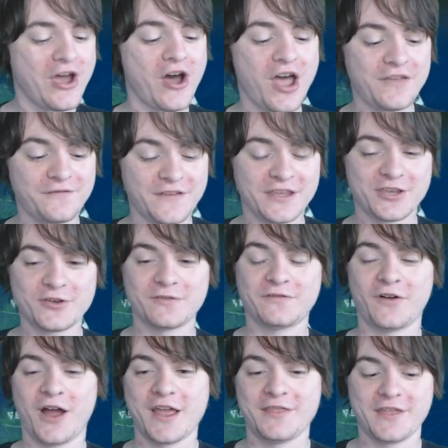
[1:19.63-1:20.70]
I think you'll
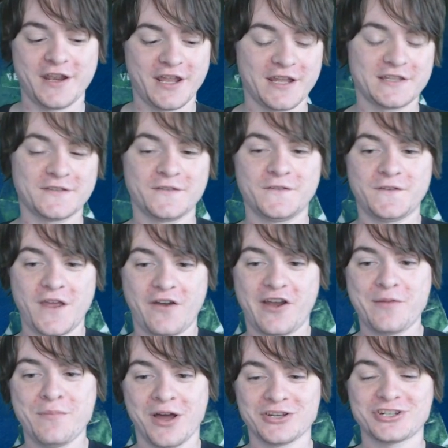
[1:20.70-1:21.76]
find that it's
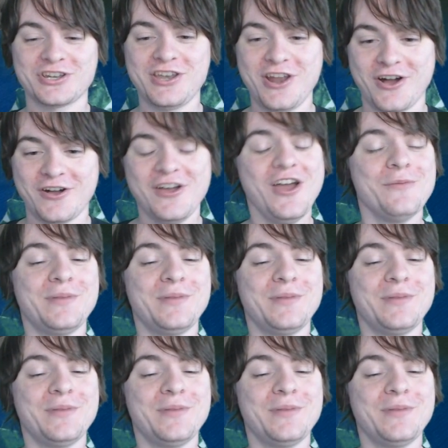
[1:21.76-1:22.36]
very much not,